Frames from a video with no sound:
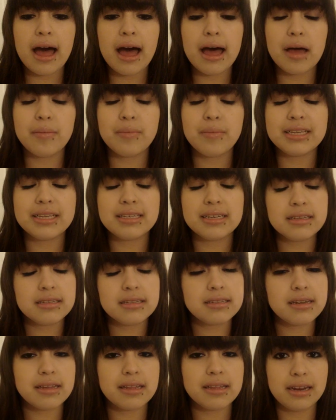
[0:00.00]
It
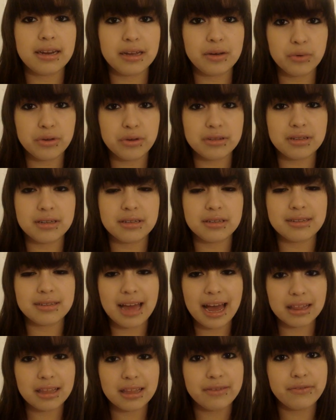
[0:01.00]
didn't say that it was
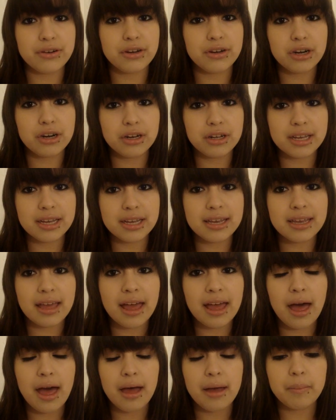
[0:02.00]
exactly for curling,
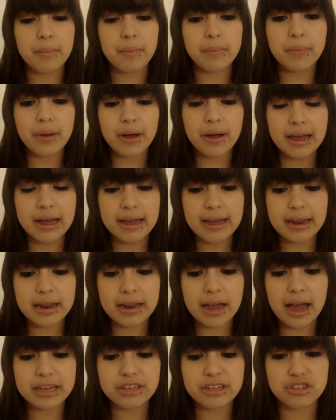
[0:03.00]
but
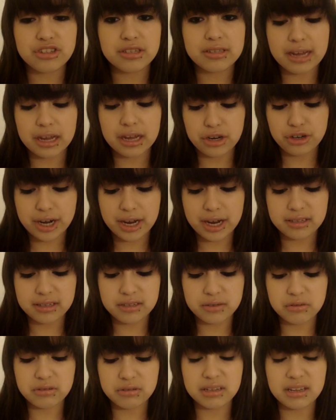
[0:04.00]
I just decided to try it
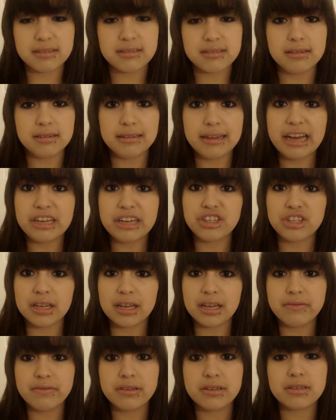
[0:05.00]
because it was like said lash
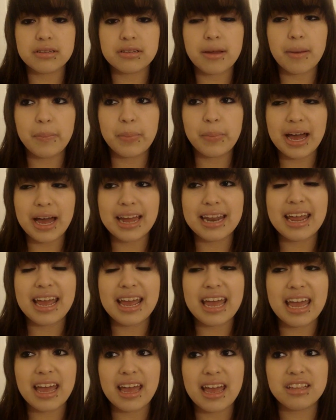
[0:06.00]
lifts, but
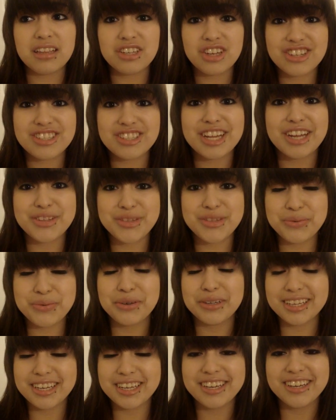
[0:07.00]
it turns out it's
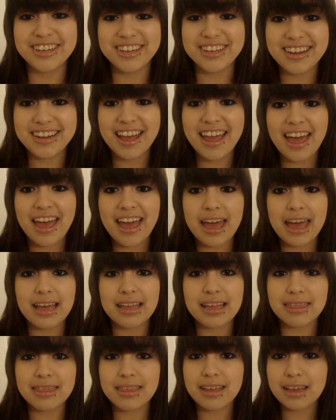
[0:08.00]
really good.
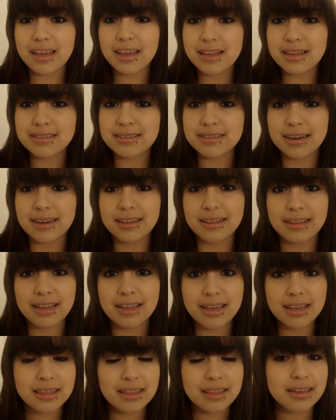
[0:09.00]
It thickens and it
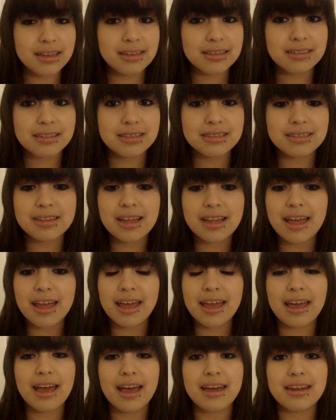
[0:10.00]
lengthens,
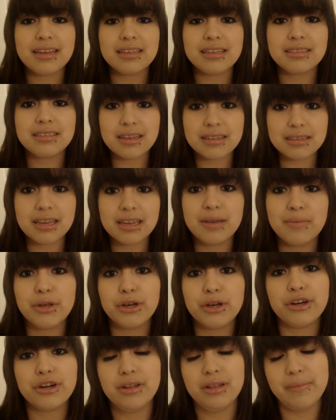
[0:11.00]
and it does keep
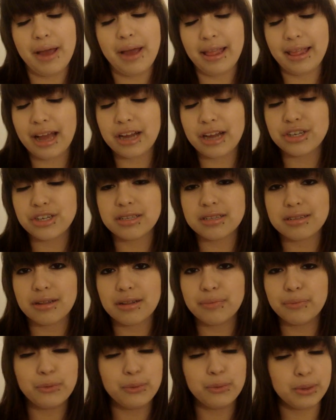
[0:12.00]
the curl in my lashes
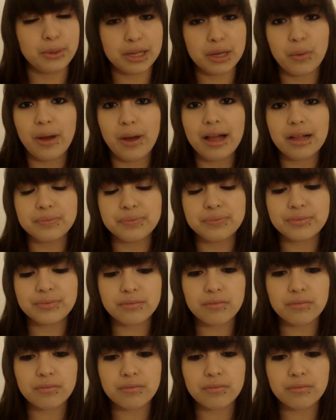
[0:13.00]
up really well.